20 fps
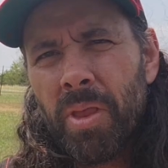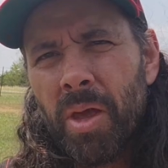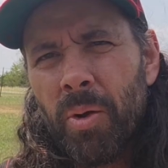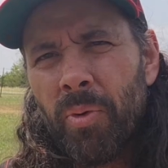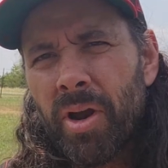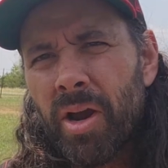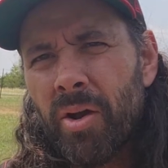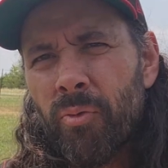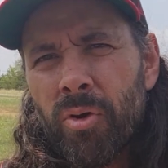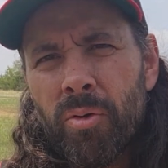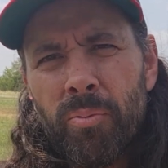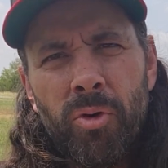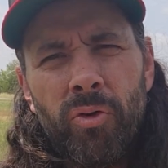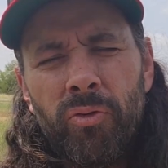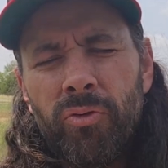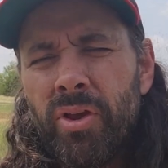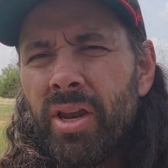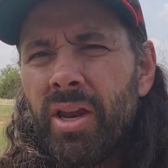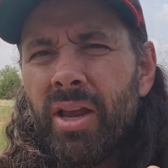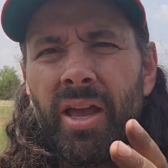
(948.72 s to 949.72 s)
and when I
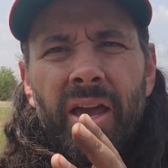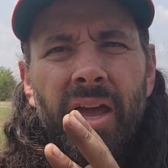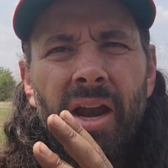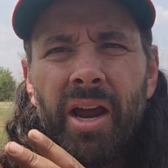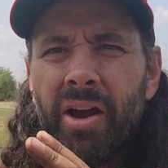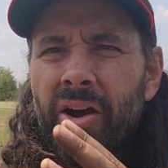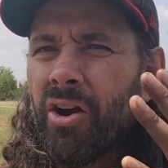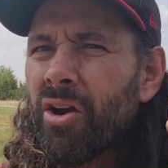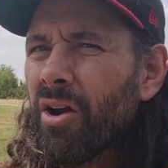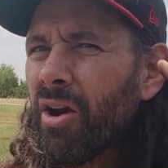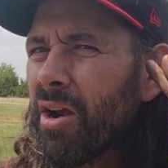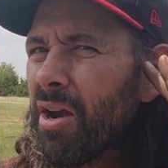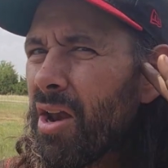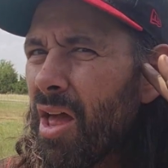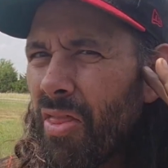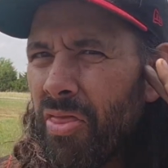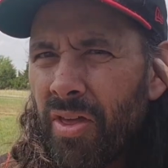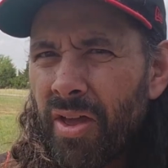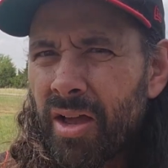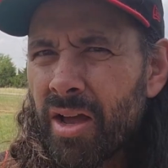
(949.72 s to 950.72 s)
removed it and I heard
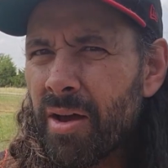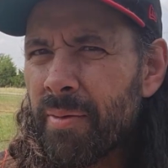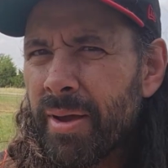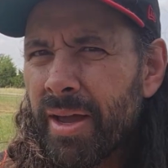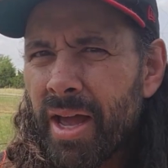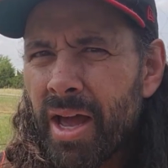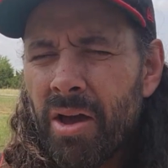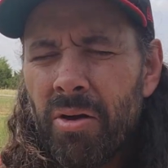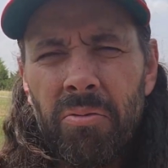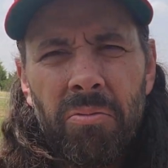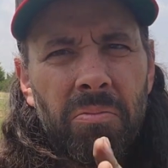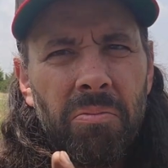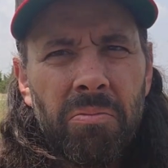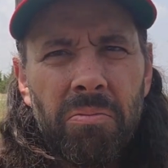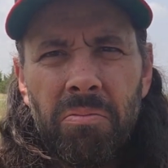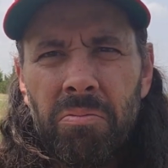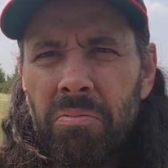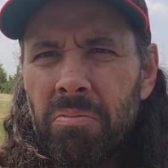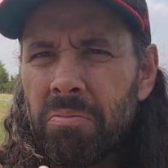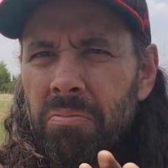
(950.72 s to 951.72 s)
nothing coming out,
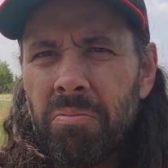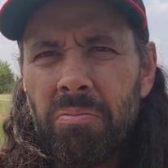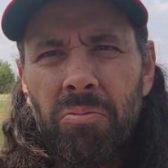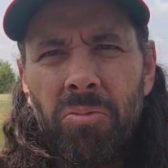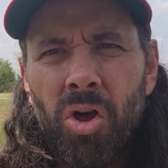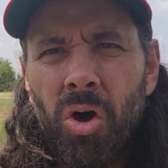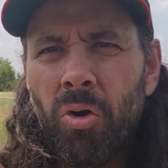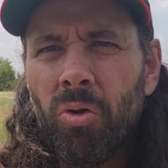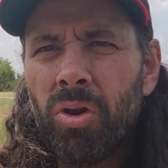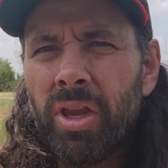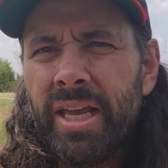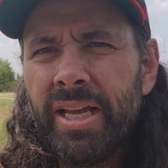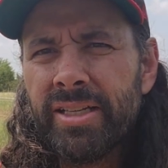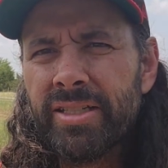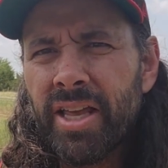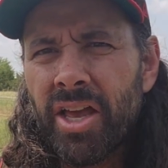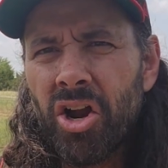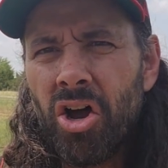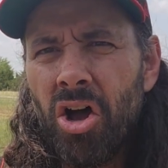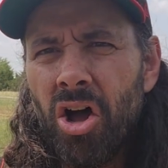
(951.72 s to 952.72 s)
no
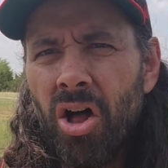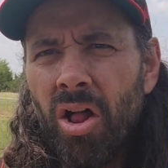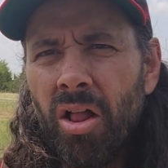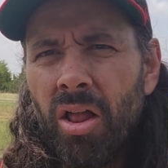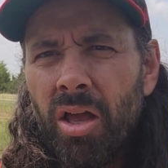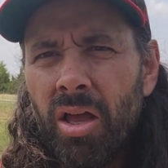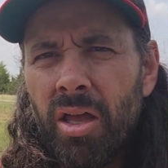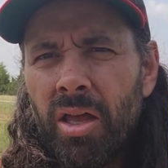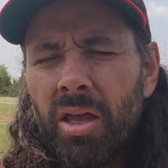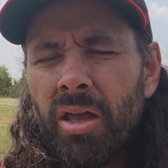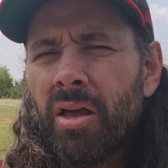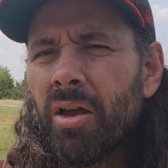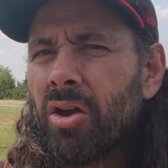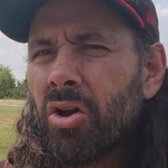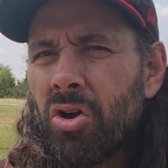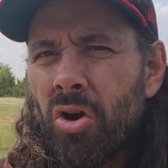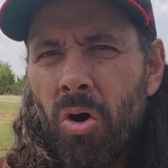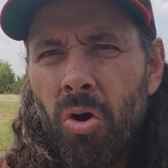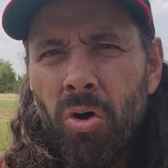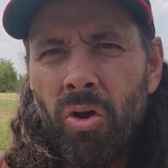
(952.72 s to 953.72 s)
leaks at all,
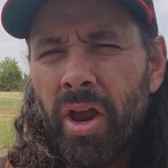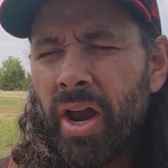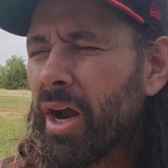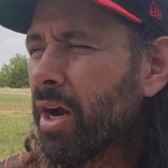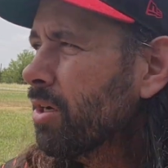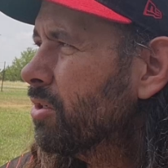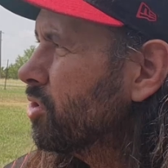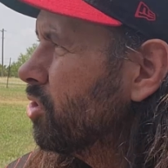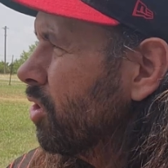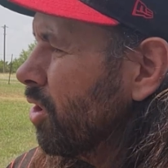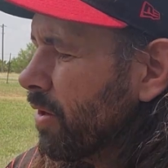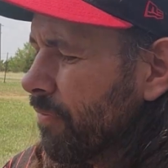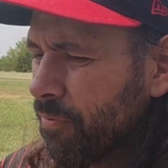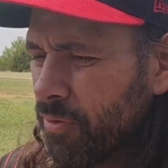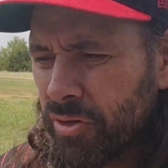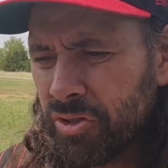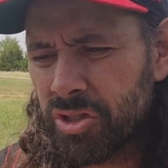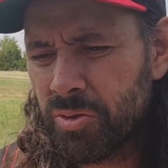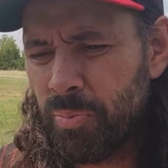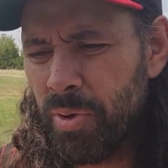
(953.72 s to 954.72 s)
cold air, took it
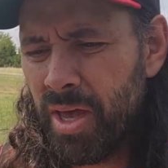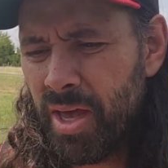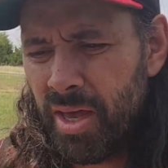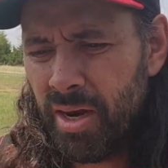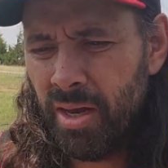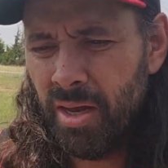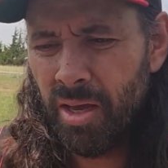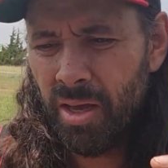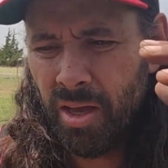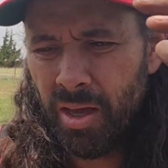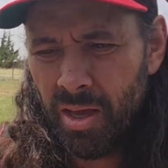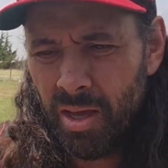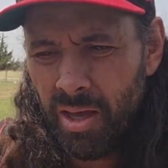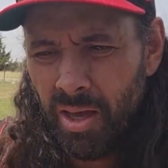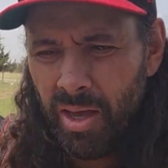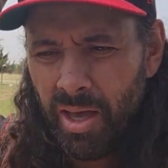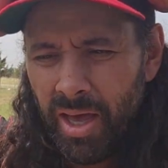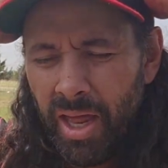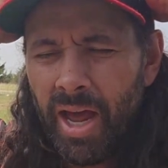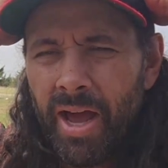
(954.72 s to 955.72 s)
for a spin,
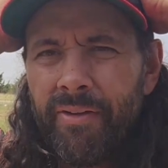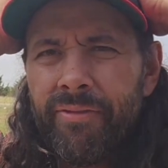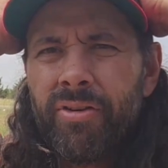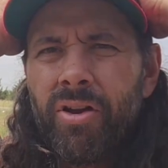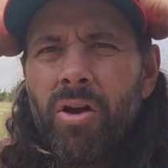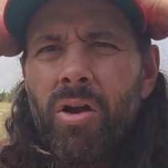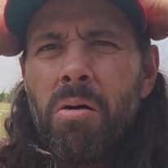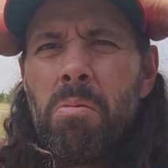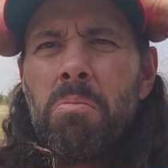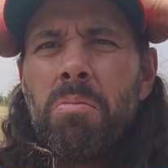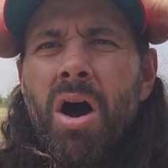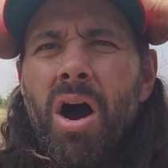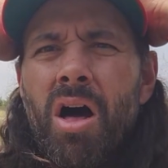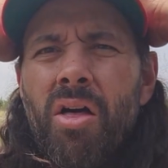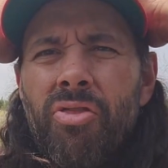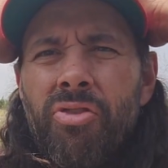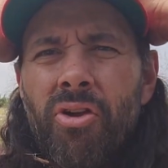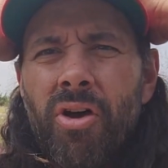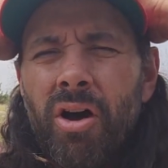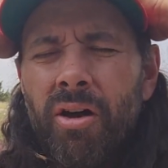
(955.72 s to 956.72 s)
and after a
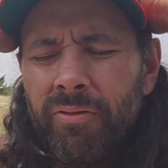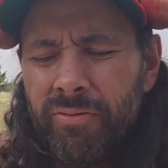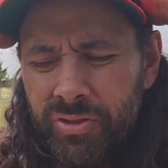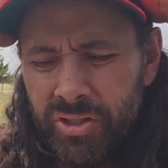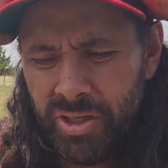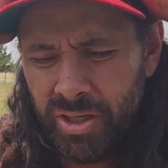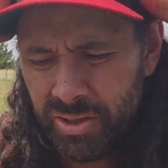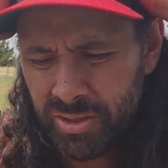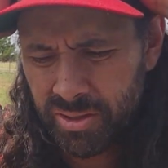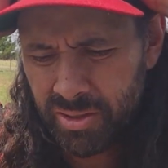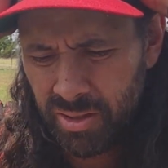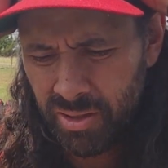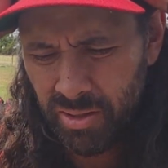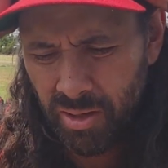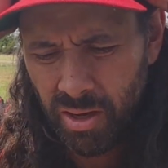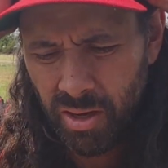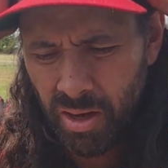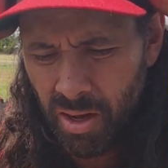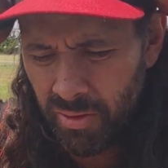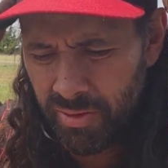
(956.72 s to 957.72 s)
month of just
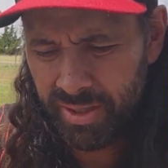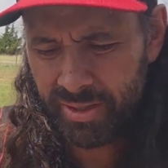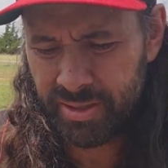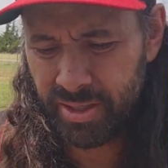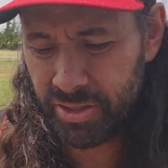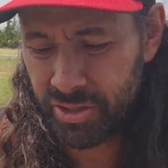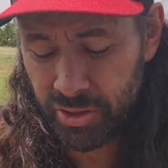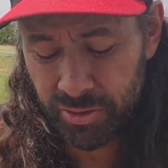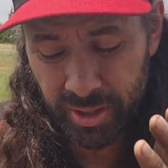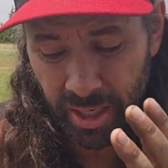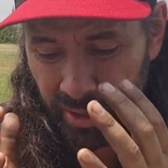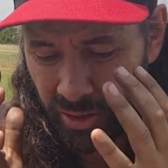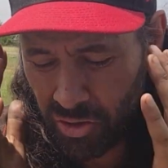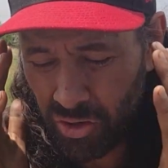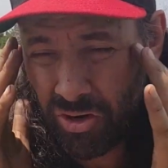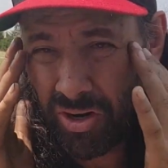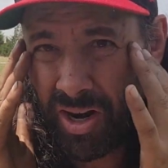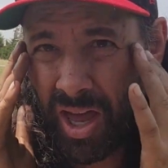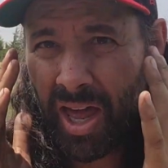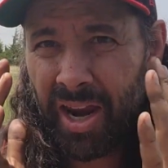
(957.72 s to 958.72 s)
all these issues, I
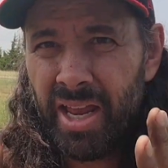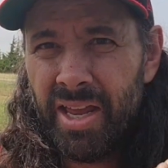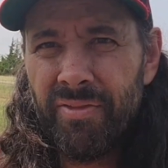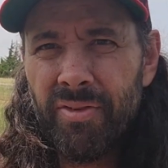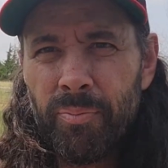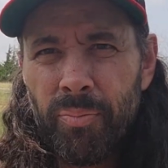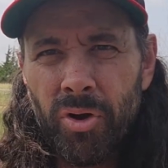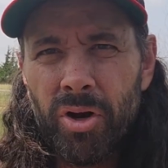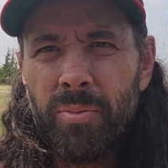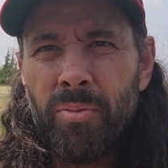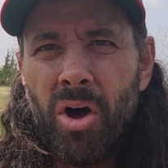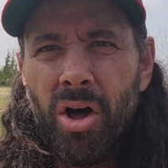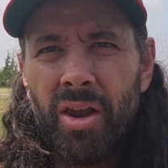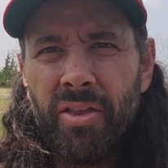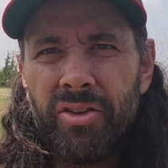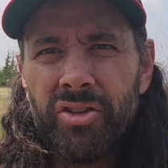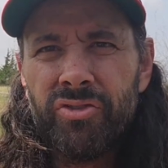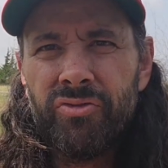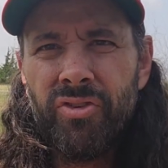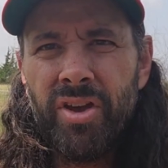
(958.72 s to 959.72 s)
could not even put them all in this